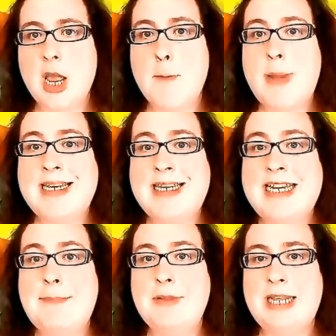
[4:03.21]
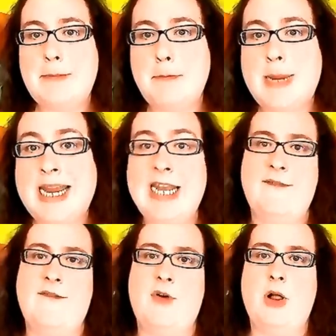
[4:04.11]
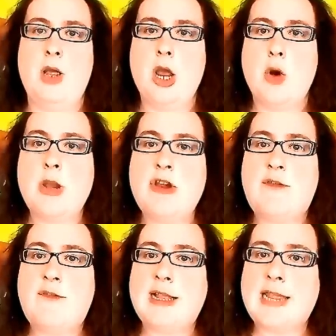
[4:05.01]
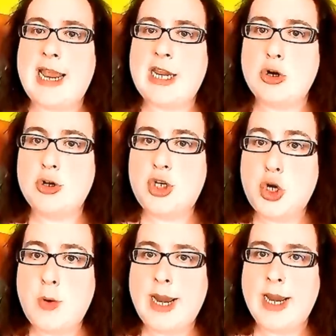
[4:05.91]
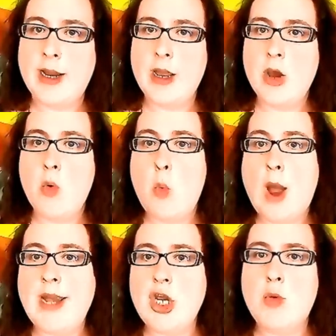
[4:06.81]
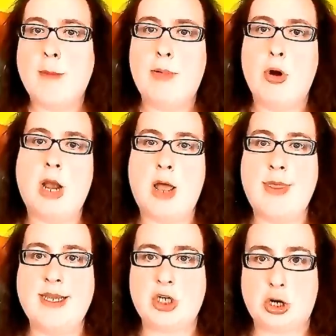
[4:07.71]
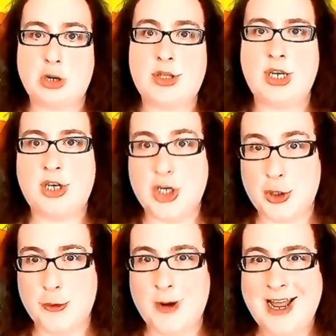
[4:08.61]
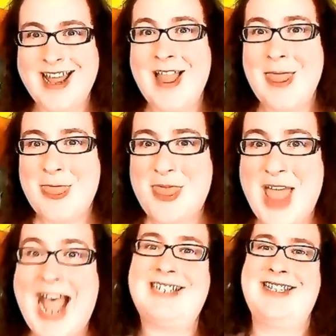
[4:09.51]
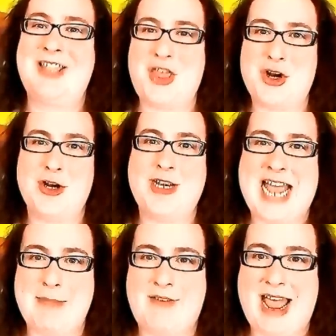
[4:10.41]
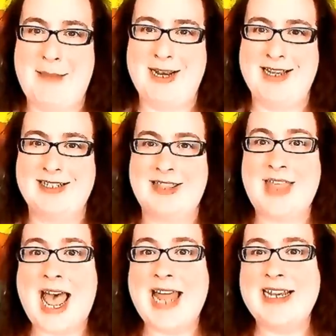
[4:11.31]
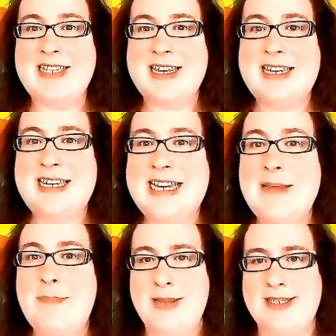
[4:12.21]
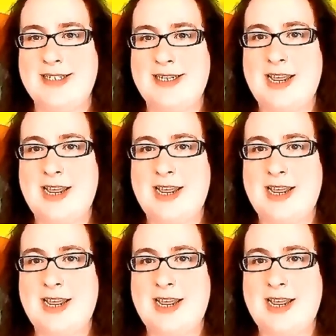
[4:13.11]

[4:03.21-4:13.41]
but deeply meaningful. When you feel like you're doing what you were put on this earth to do. That's the third type of happiness. That is the deepest